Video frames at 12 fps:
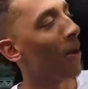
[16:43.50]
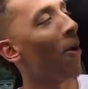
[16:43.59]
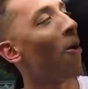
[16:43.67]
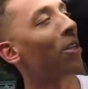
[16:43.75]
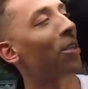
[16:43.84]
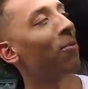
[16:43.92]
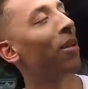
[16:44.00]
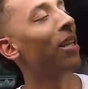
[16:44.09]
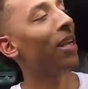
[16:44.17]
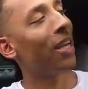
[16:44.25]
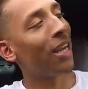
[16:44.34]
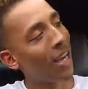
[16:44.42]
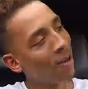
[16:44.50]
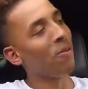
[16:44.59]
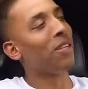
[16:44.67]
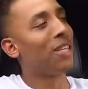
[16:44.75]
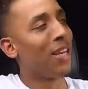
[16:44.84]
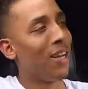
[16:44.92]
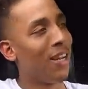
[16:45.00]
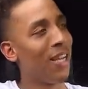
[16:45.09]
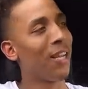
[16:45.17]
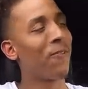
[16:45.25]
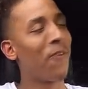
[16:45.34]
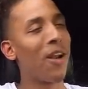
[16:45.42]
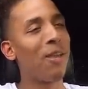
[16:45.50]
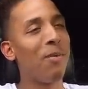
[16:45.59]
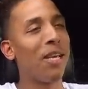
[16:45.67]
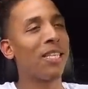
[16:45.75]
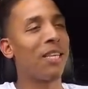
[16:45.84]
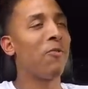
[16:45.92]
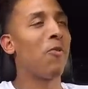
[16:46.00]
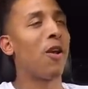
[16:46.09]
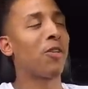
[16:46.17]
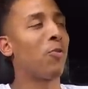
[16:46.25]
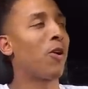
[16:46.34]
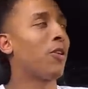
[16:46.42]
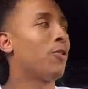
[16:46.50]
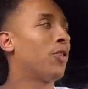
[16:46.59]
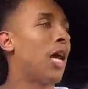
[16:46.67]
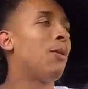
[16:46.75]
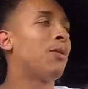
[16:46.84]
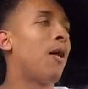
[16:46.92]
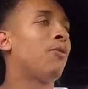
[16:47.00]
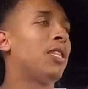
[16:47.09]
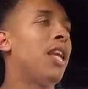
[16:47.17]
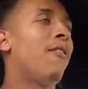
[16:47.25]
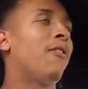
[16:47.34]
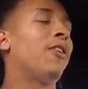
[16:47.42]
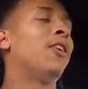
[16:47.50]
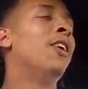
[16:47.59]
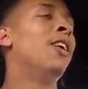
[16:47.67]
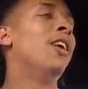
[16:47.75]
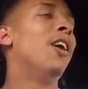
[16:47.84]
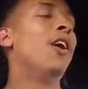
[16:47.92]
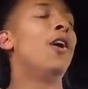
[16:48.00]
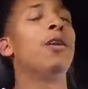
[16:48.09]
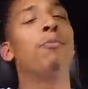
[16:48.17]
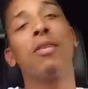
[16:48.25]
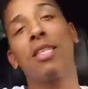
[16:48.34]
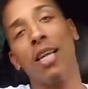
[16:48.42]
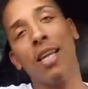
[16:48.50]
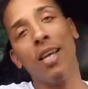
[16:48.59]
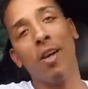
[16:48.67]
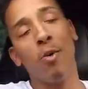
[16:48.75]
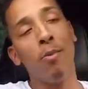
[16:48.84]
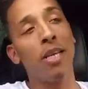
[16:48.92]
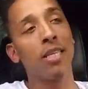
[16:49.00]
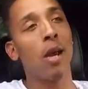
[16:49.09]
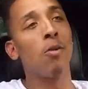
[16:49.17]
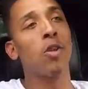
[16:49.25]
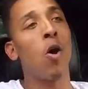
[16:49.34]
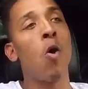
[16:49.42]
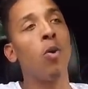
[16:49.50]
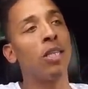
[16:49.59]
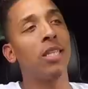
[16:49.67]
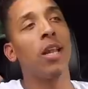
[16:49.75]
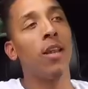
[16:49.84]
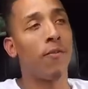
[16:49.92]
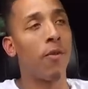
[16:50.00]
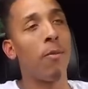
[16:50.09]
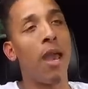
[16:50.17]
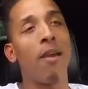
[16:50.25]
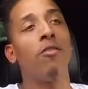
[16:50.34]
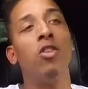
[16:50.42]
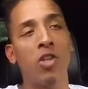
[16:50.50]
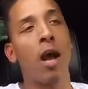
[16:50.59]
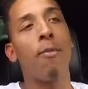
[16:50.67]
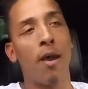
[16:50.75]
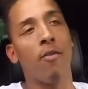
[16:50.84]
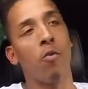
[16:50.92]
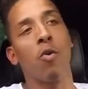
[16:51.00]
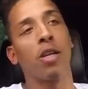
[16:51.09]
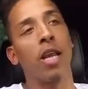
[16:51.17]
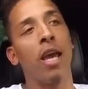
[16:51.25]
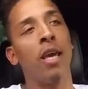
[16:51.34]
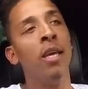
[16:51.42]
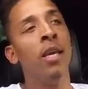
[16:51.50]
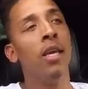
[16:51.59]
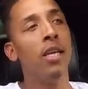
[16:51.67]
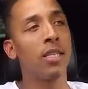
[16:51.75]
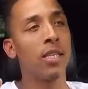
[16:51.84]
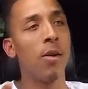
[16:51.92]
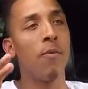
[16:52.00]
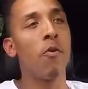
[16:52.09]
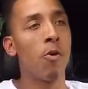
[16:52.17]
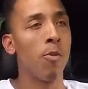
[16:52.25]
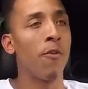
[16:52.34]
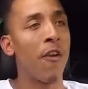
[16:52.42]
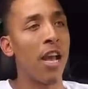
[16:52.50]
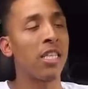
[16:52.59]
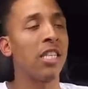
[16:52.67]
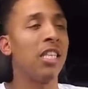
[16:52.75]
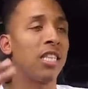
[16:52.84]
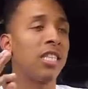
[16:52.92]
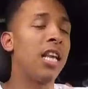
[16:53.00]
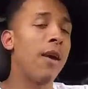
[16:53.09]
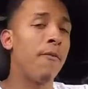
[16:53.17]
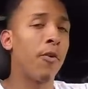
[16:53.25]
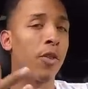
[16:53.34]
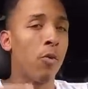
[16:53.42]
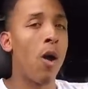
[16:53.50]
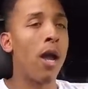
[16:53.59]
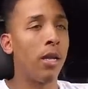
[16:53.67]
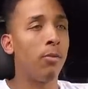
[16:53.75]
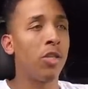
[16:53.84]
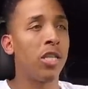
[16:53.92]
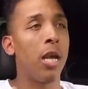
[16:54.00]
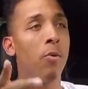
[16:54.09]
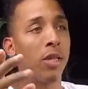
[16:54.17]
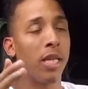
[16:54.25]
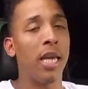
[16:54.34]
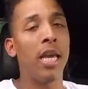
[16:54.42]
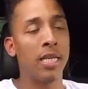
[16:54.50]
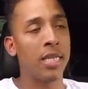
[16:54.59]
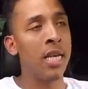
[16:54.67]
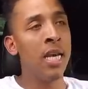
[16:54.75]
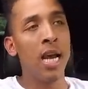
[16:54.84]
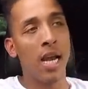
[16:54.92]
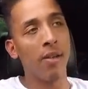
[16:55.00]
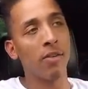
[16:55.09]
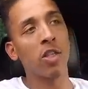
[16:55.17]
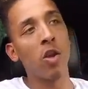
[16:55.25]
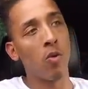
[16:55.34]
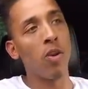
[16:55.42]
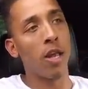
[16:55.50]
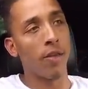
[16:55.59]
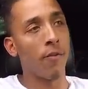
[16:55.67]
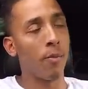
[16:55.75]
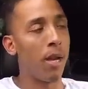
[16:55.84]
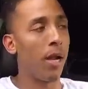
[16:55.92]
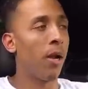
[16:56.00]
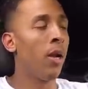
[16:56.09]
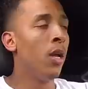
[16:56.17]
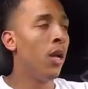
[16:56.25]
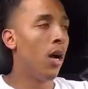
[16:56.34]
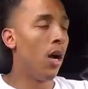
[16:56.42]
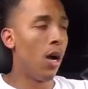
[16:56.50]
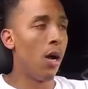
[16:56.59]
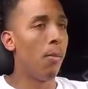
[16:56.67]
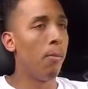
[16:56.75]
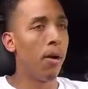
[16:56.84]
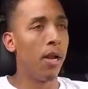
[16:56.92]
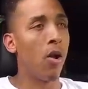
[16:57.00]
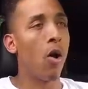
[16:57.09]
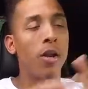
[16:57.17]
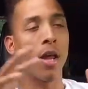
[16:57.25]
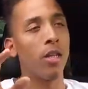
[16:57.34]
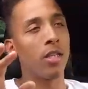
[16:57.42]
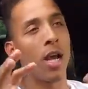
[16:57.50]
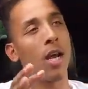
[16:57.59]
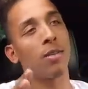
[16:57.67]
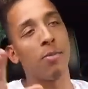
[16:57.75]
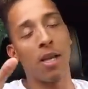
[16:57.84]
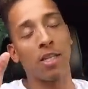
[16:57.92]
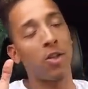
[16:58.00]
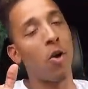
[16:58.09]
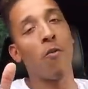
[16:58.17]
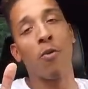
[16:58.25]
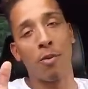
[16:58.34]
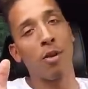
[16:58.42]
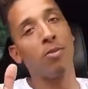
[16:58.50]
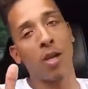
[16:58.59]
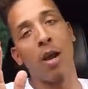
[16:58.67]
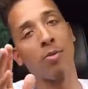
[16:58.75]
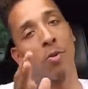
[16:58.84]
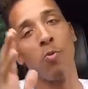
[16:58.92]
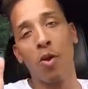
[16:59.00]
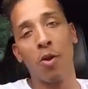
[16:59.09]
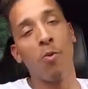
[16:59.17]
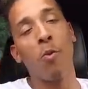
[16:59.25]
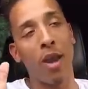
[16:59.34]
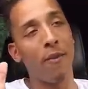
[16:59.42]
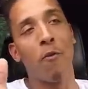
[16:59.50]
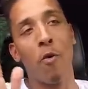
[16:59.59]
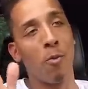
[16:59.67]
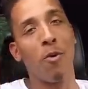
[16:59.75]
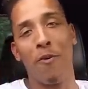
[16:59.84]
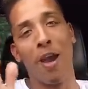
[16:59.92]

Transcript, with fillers: But ultimately, it was. Uh, it's funny because even when I was working those jobs, I was never 100% legal because I was always stealing from every job I ever worked at in some form or fashion, except for the YWCA with the kids. I never stole nothing from there. Um, but all the other jobs, man, I stole from them jobs in one way, form, or